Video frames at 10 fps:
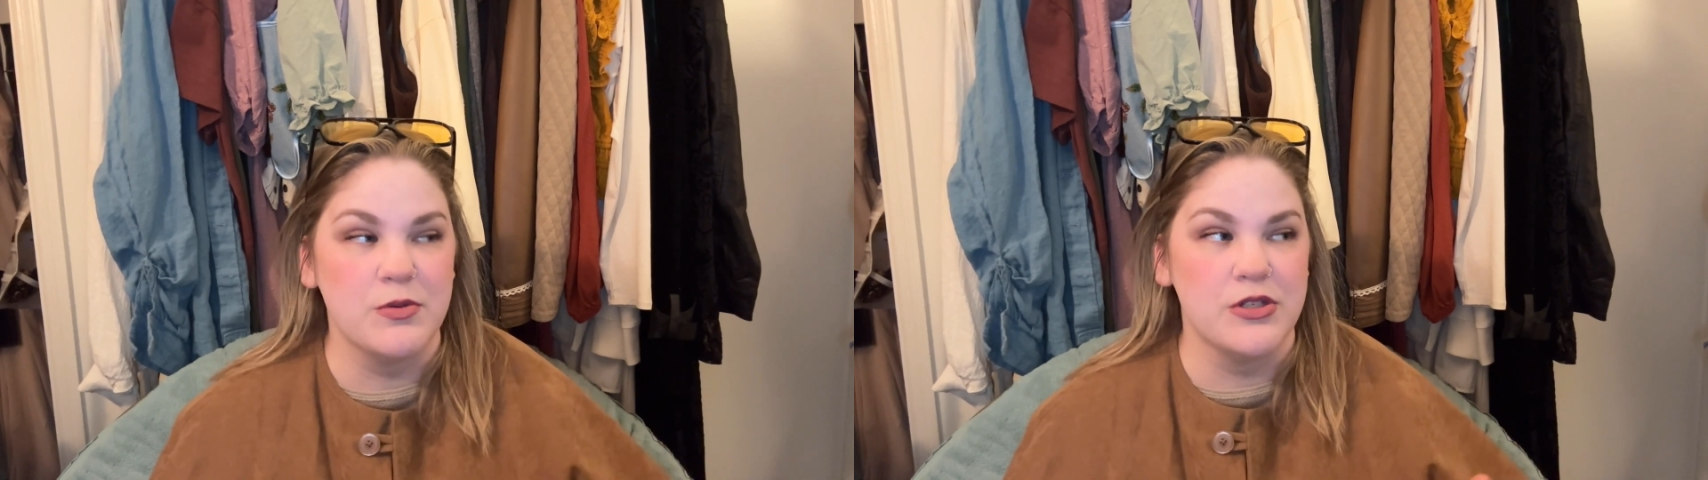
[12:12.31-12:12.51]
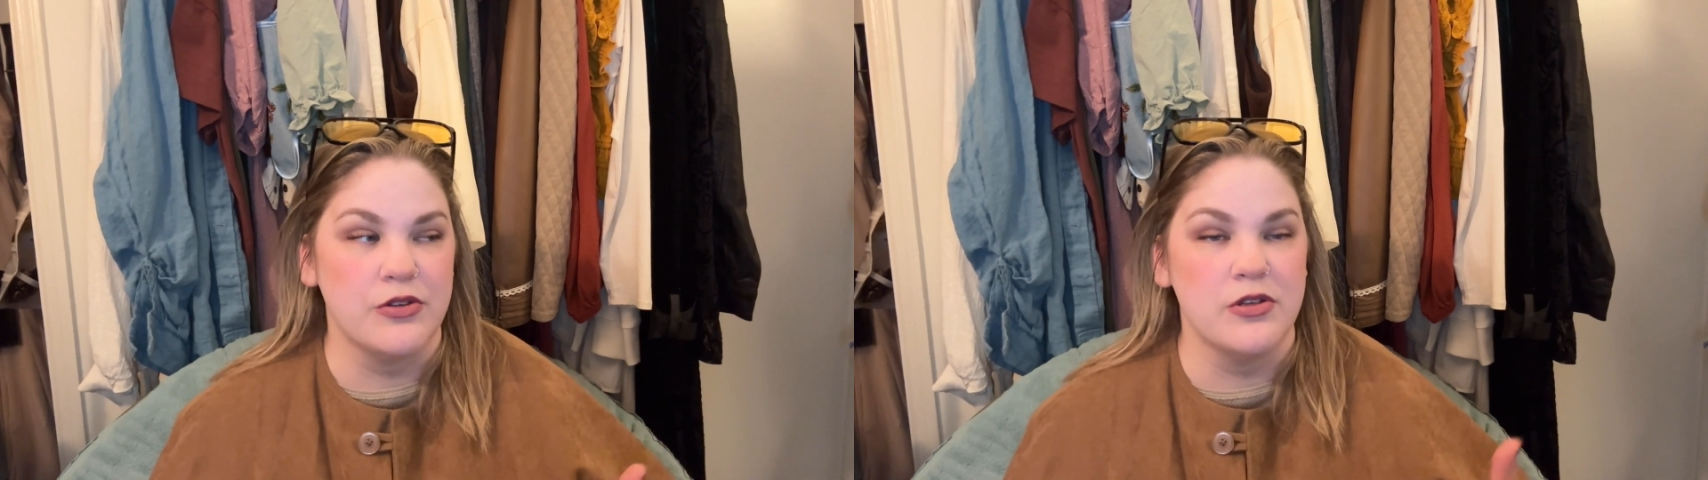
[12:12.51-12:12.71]

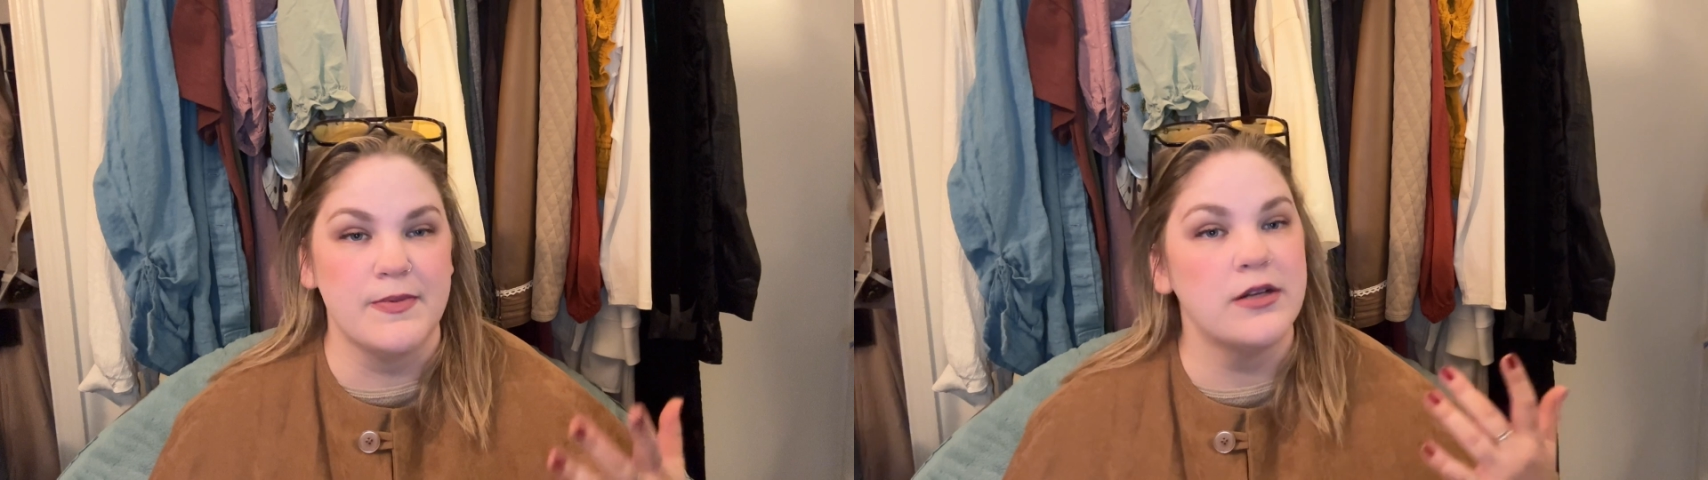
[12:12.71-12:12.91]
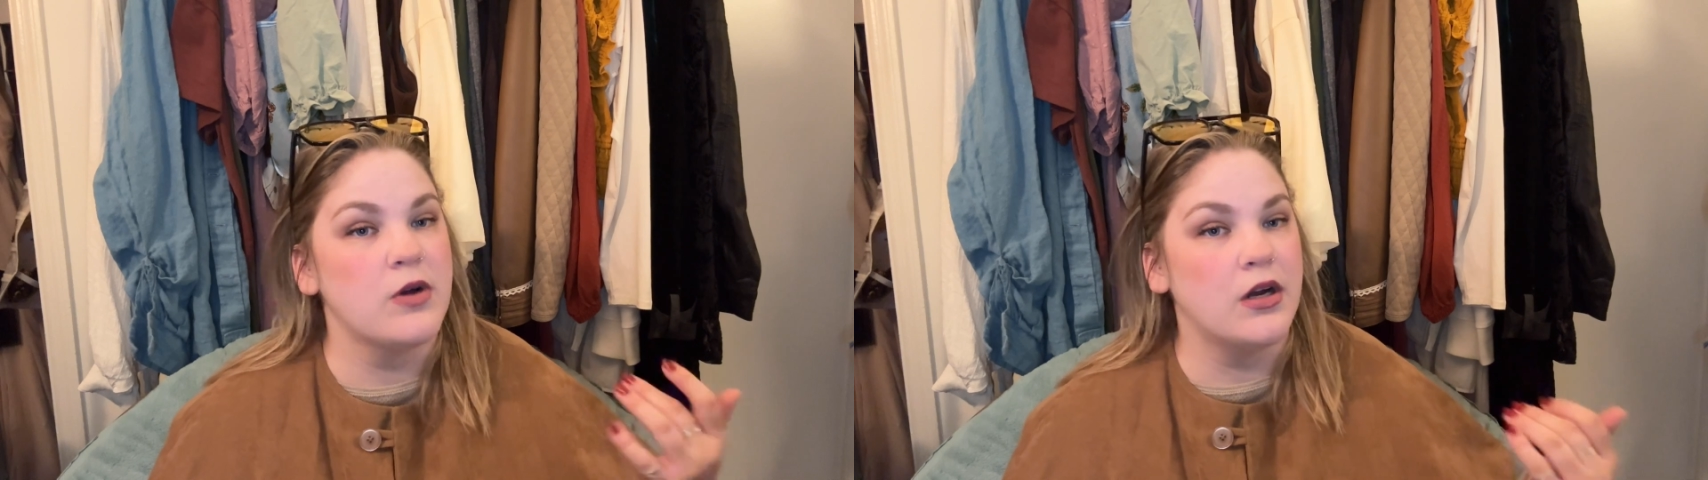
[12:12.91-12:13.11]
We took those
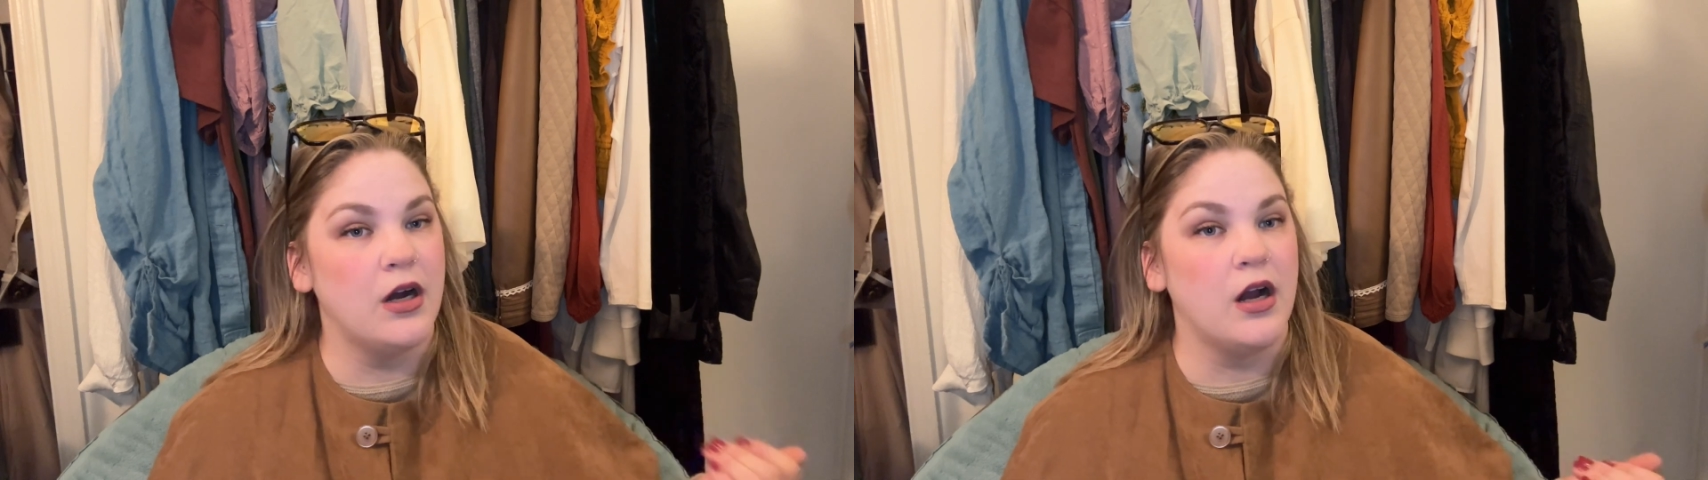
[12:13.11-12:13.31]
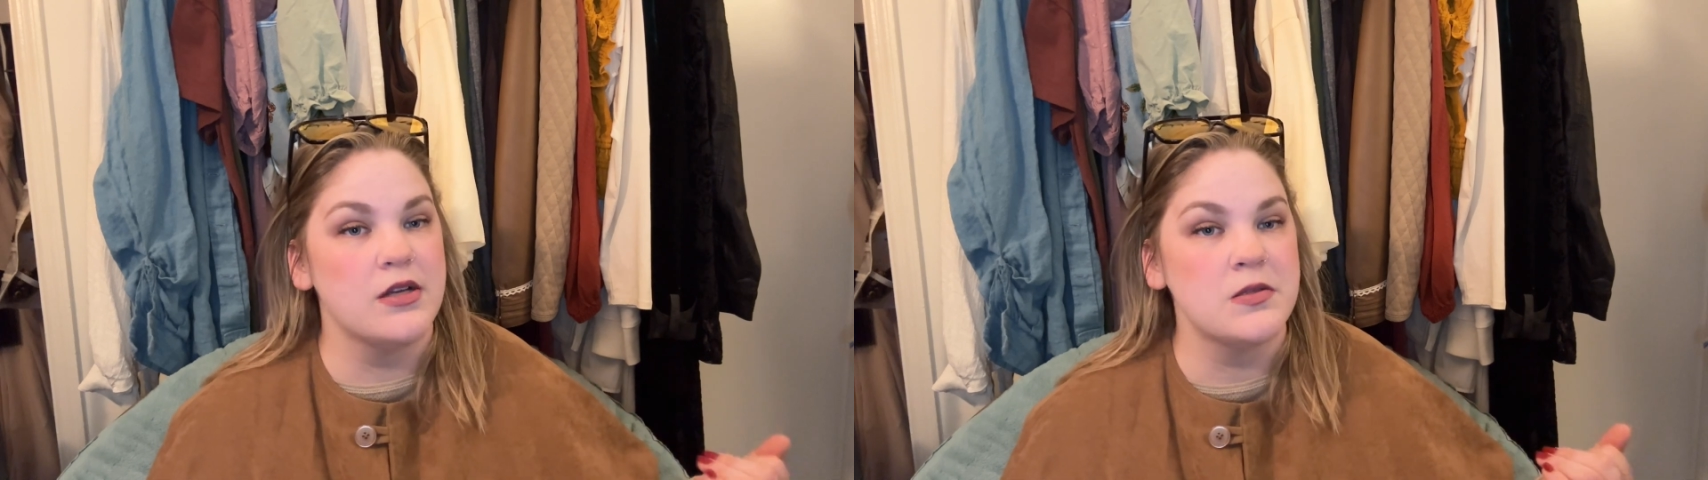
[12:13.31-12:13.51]
back to our
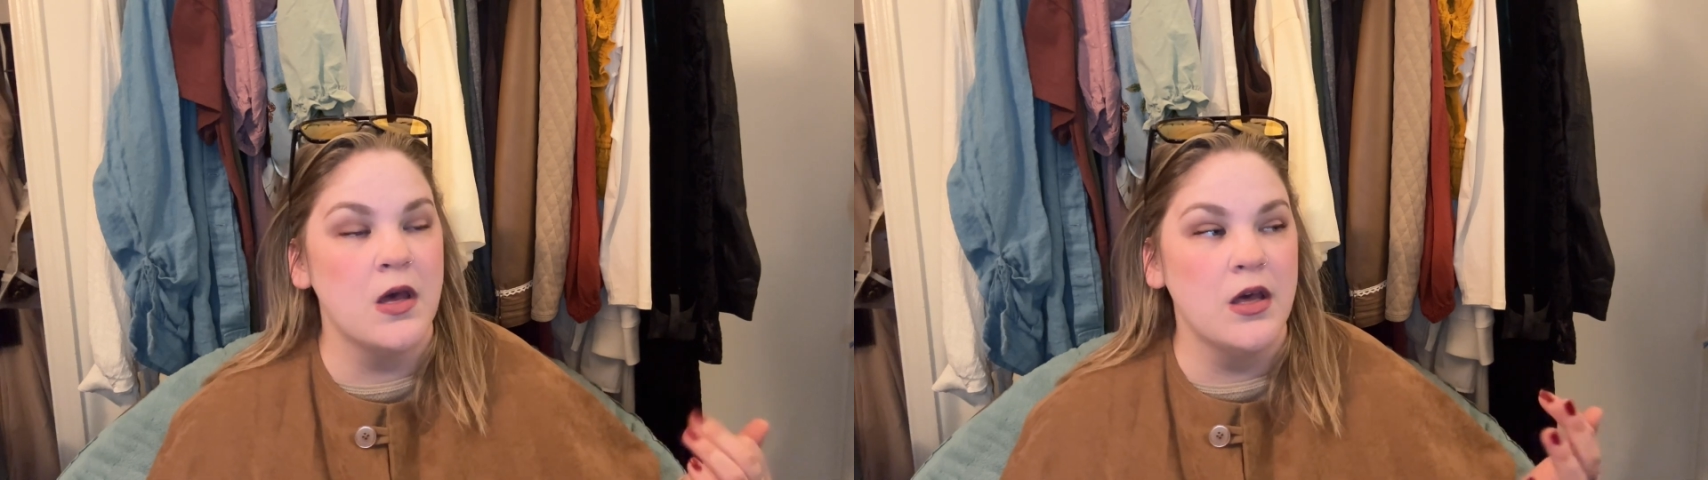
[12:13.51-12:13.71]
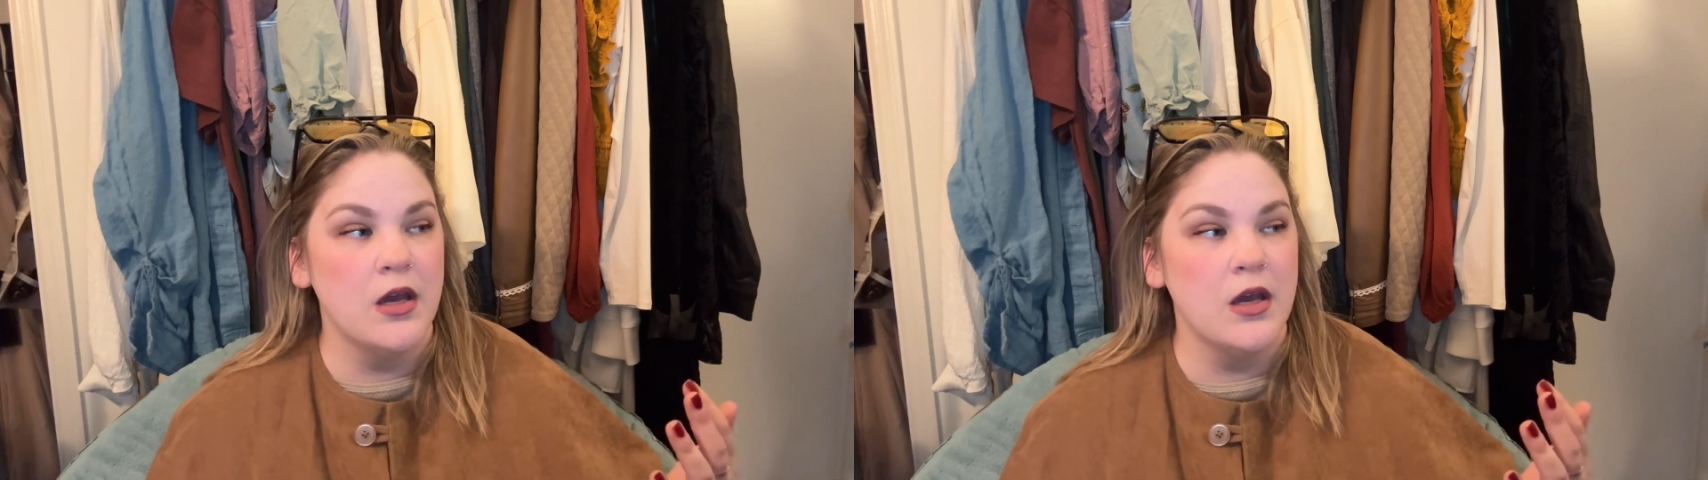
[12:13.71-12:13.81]
cars